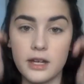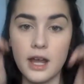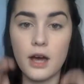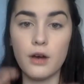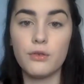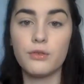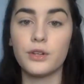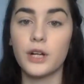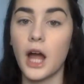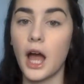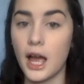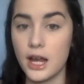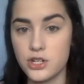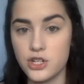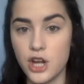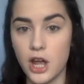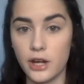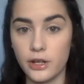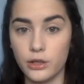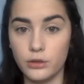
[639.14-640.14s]
Now for
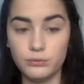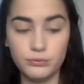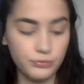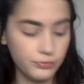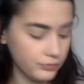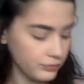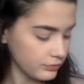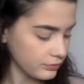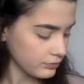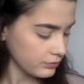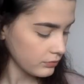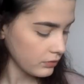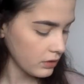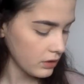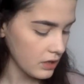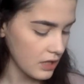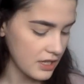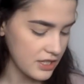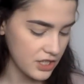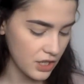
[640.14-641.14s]
eyeshadow.
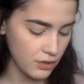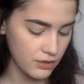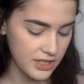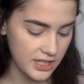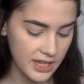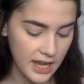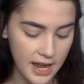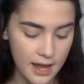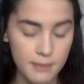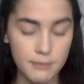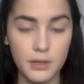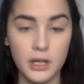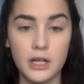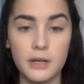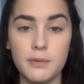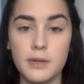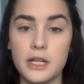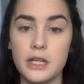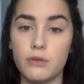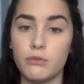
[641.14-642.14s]
So today I'm going
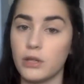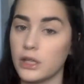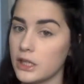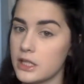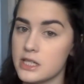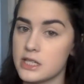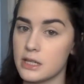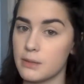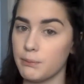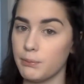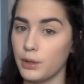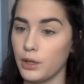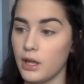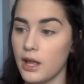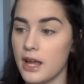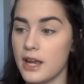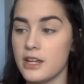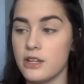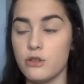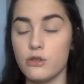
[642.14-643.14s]
to be really
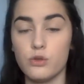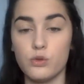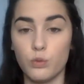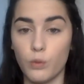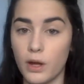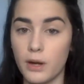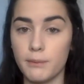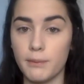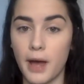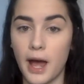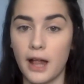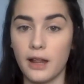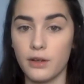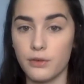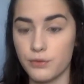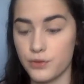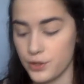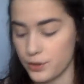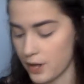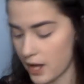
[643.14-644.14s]
simple and use one
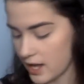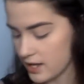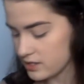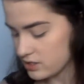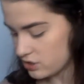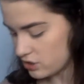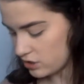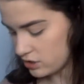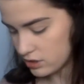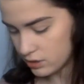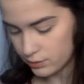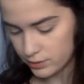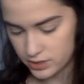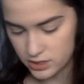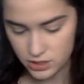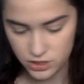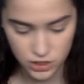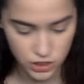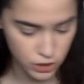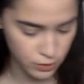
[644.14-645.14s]
palette for you guys just so
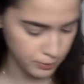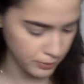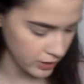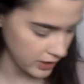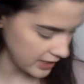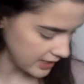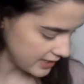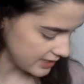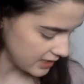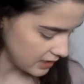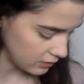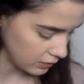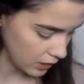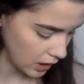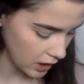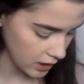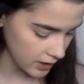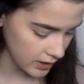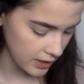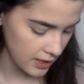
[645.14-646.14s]
it's a super easy
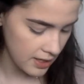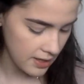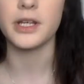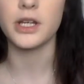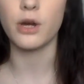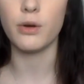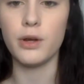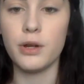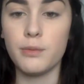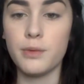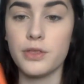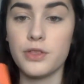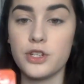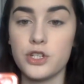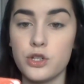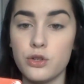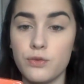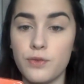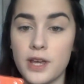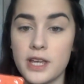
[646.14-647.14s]
look. I'm going to go in with
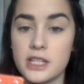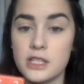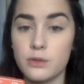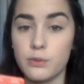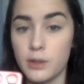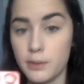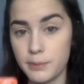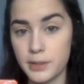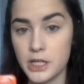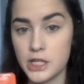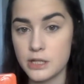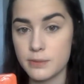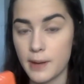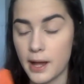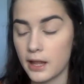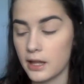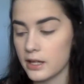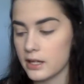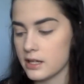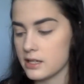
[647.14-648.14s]
the Too Faced Sweet Peach
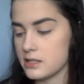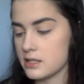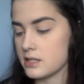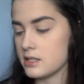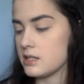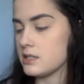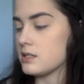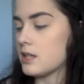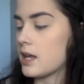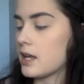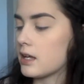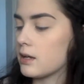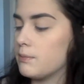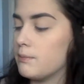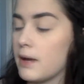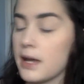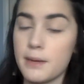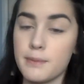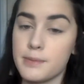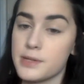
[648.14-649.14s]
palette because this is like
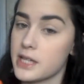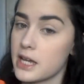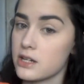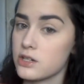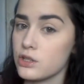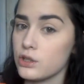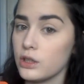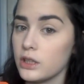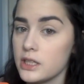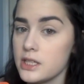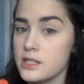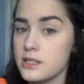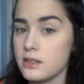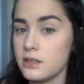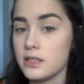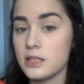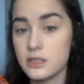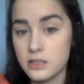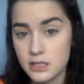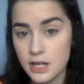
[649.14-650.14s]
my obsession
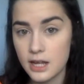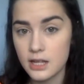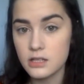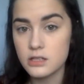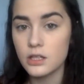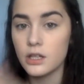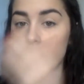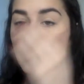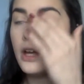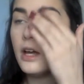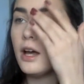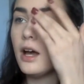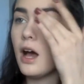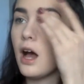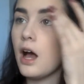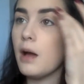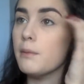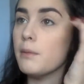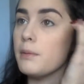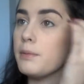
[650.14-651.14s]
these days.
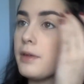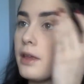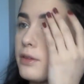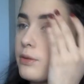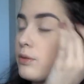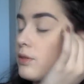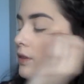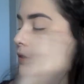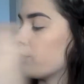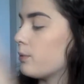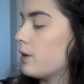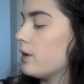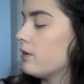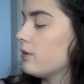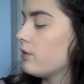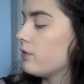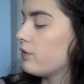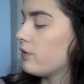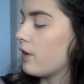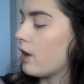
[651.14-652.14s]
I'm obsessed with this
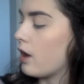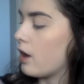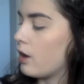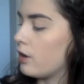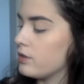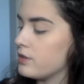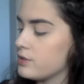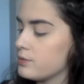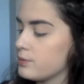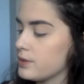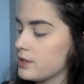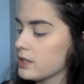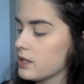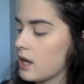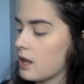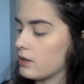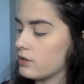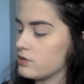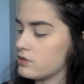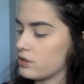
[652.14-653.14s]
one. So this is what the
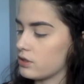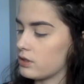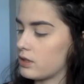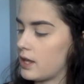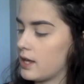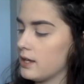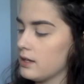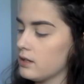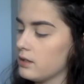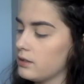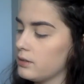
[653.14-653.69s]
colors look like.